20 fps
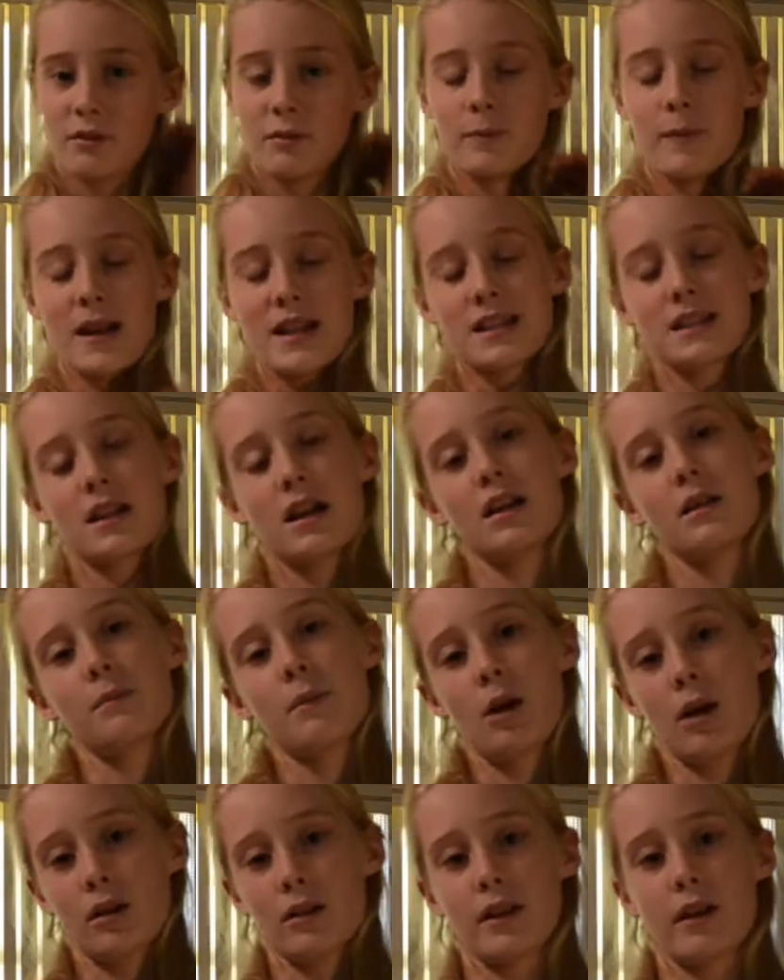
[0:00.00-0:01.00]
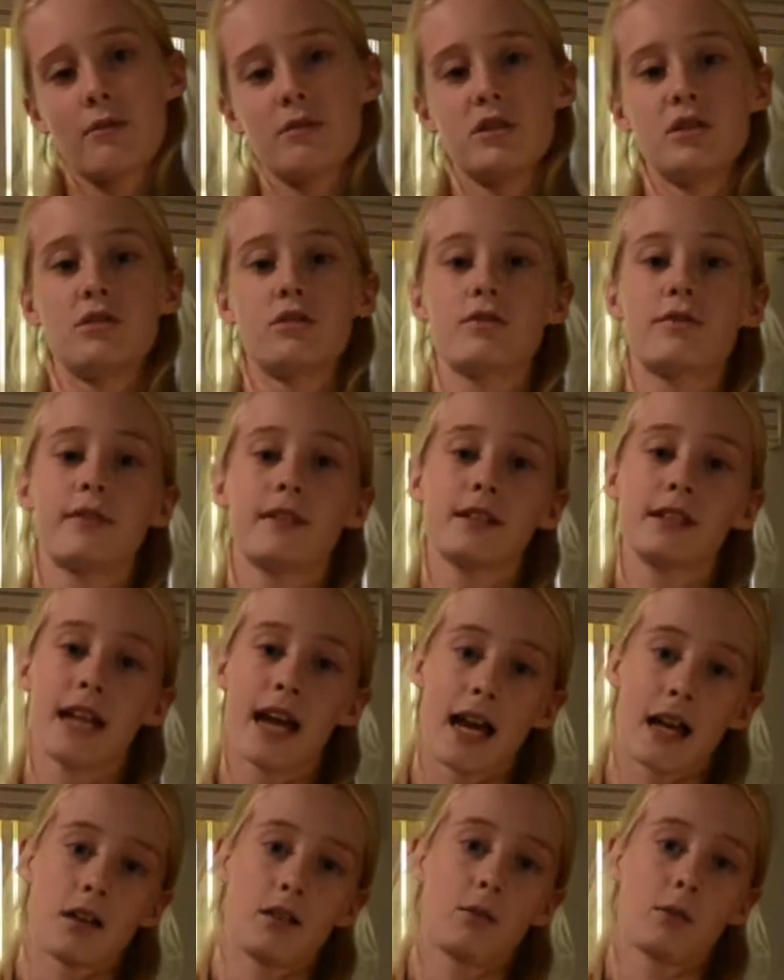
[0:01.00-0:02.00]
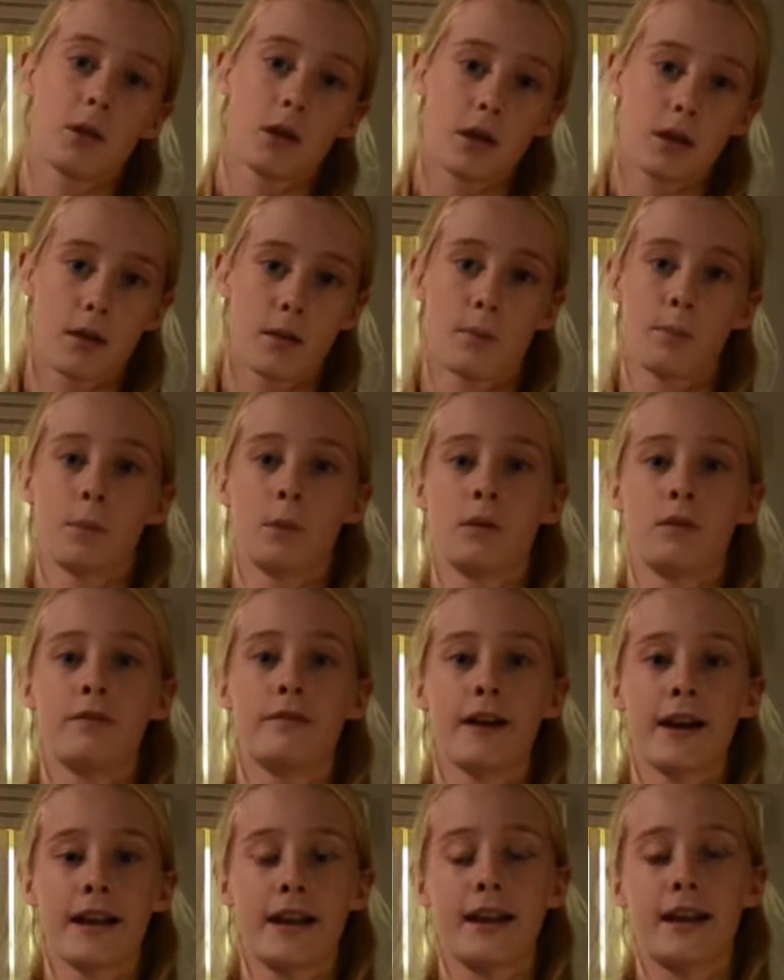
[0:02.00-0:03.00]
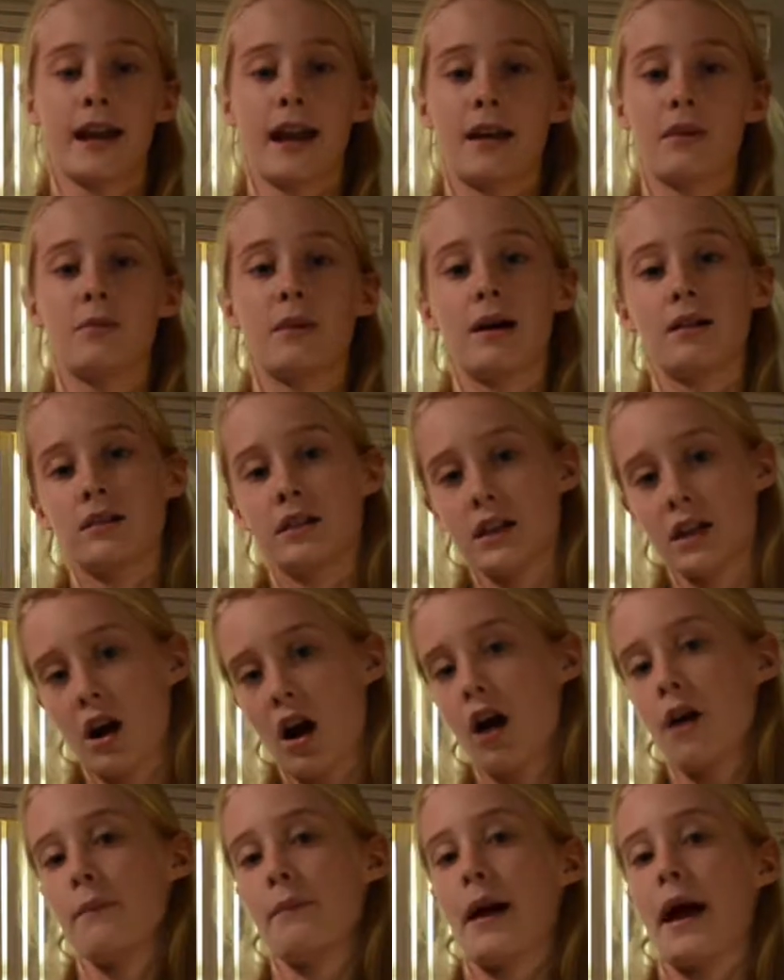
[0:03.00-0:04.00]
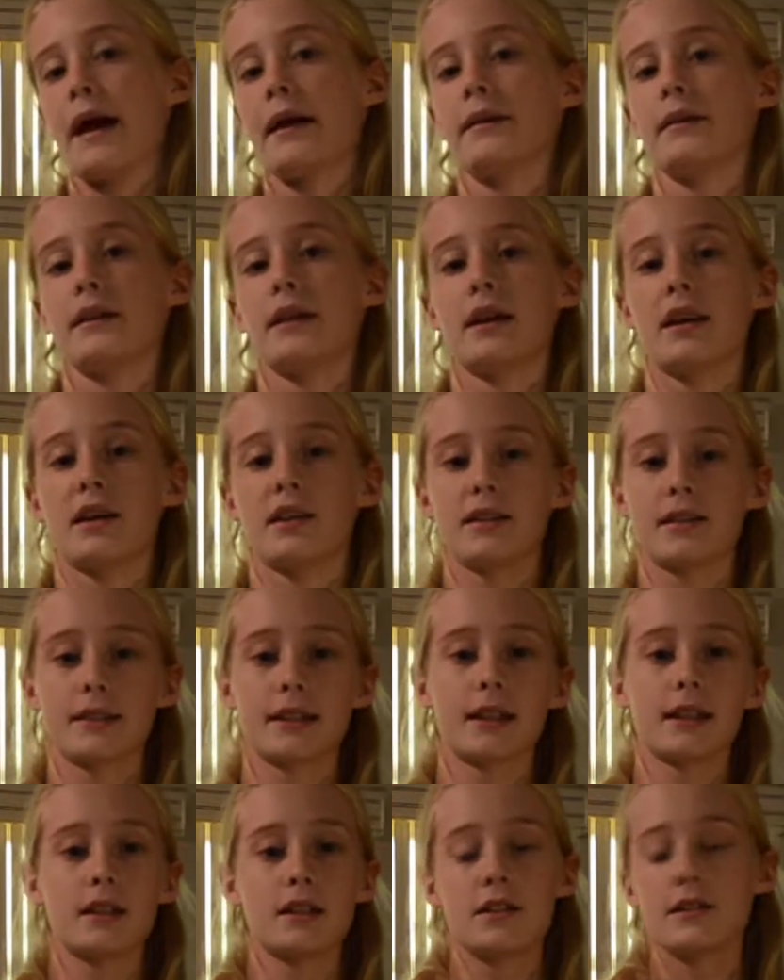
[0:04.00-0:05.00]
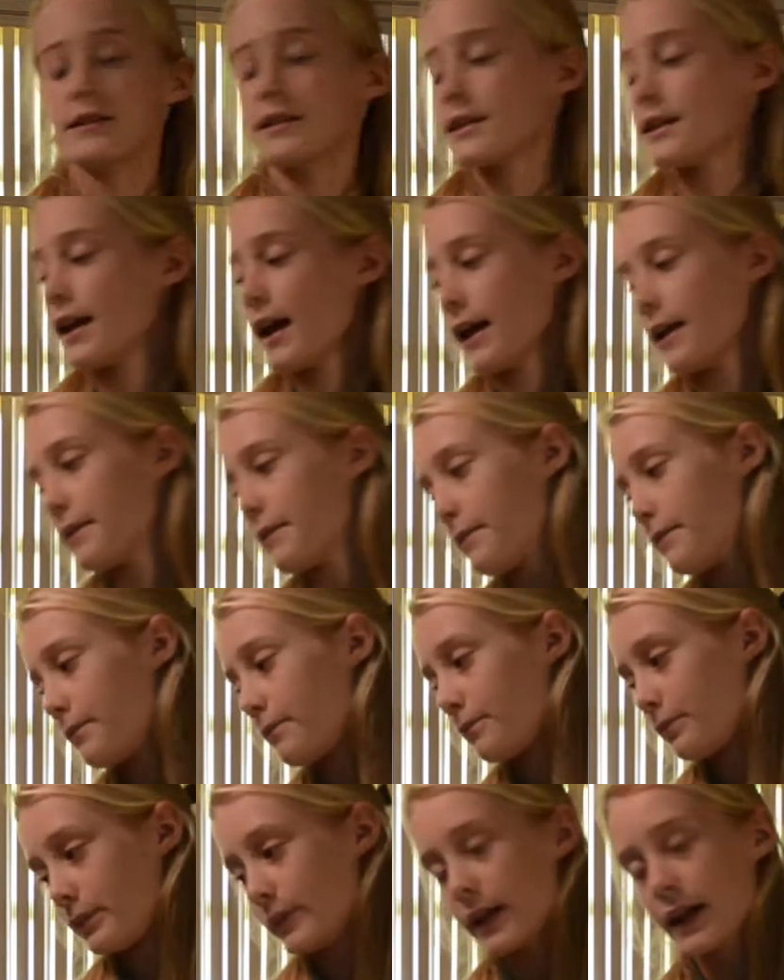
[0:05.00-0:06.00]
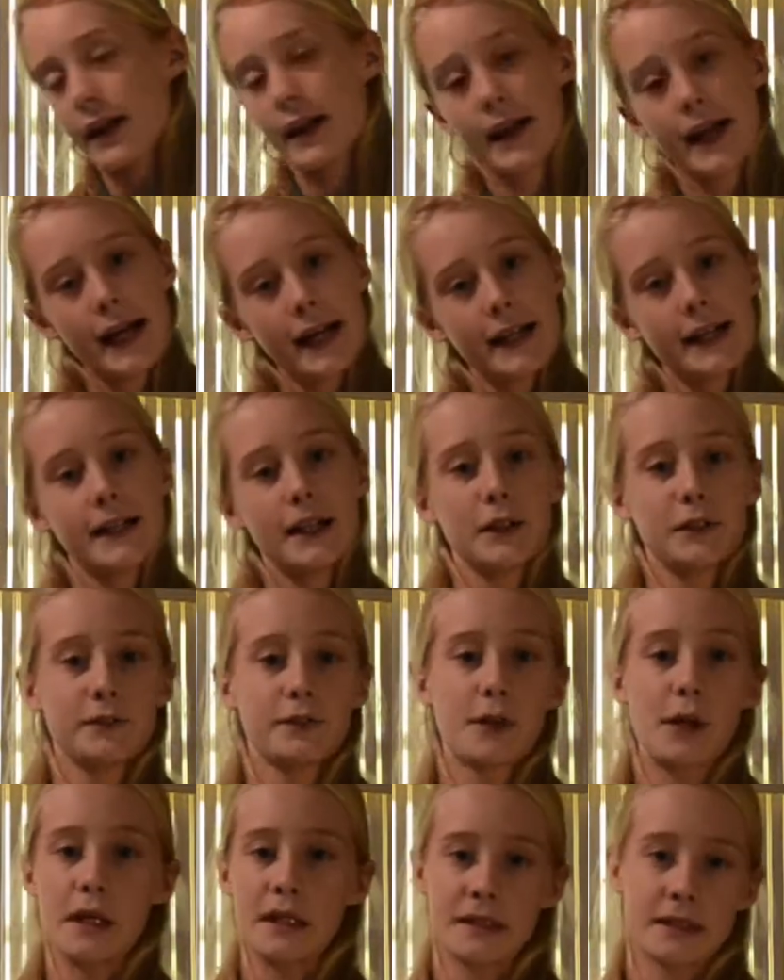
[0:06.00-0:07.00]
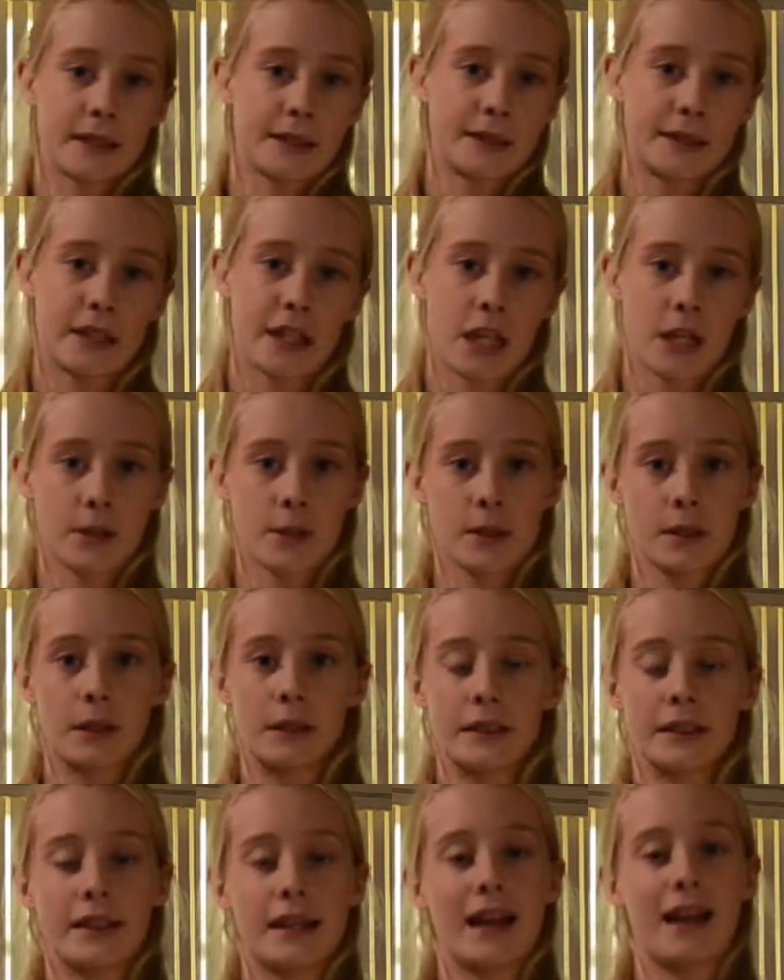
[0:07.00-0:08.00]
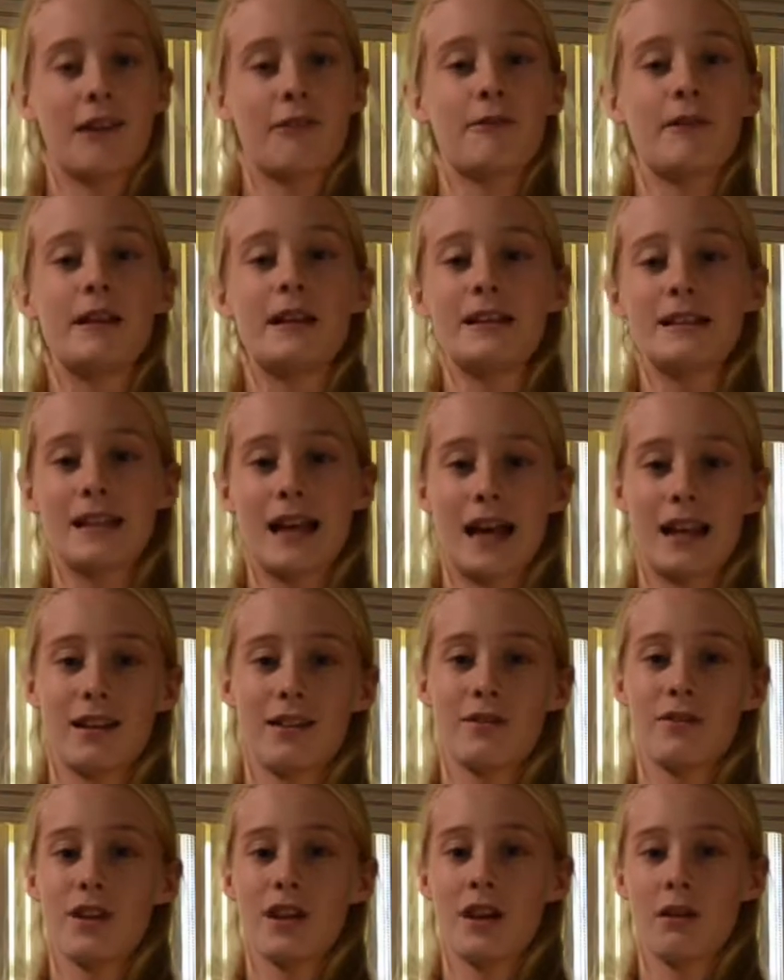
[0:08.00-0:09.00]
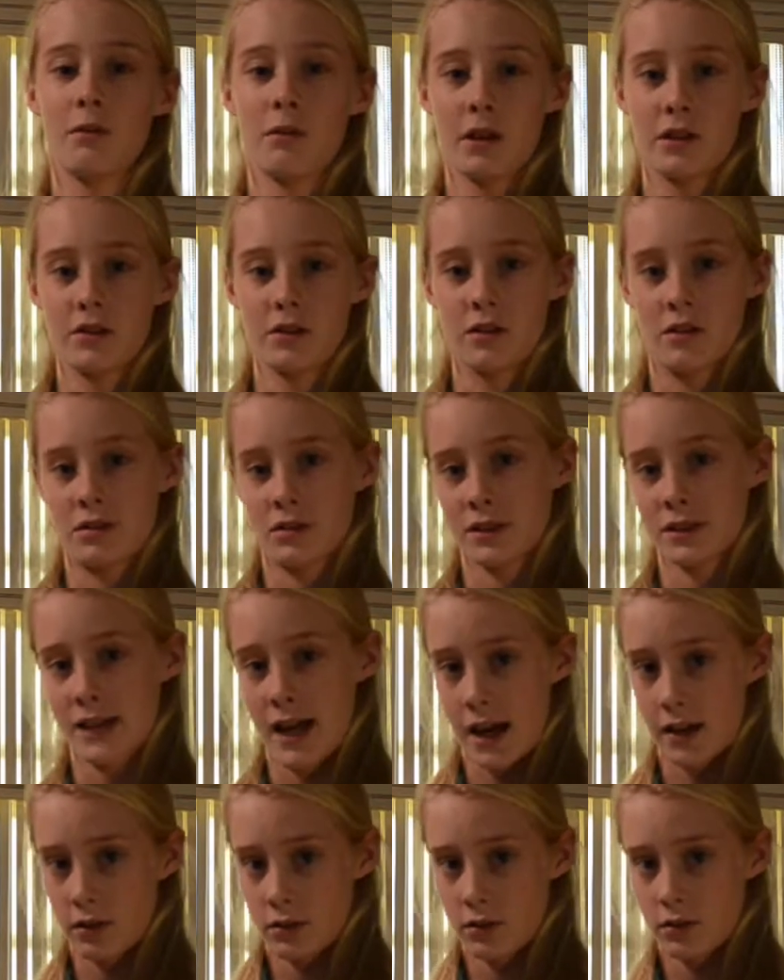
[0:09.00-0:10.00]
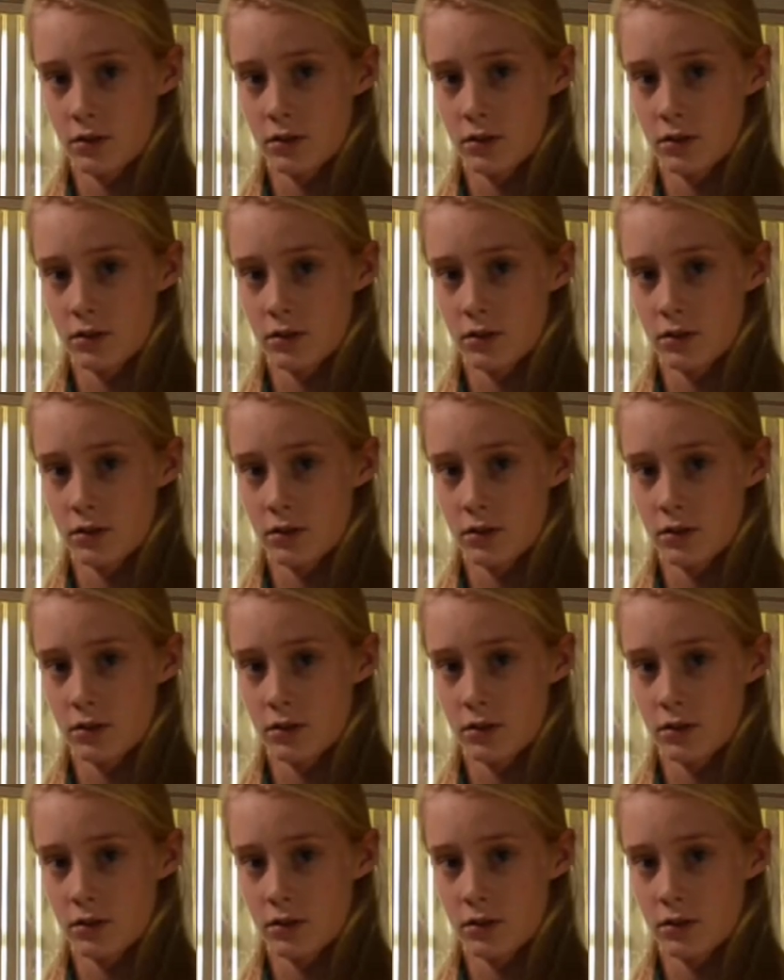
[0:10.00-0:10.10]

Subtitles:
based on a model that was used for cattle work, bullfighting, and mounted combat. It is still in use today. Fox hunting resulted in a redesign of the original saddle.